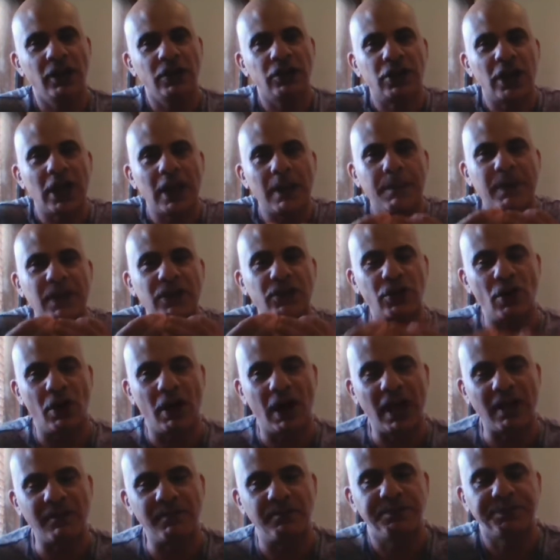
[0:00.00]
deeper
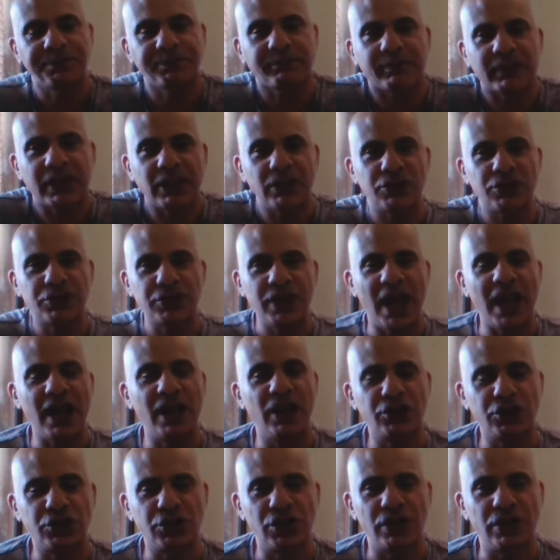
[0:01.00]
dive,
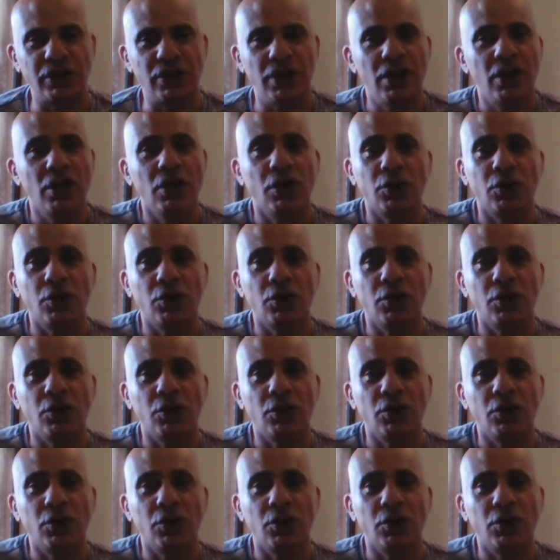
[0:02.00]
intelligent,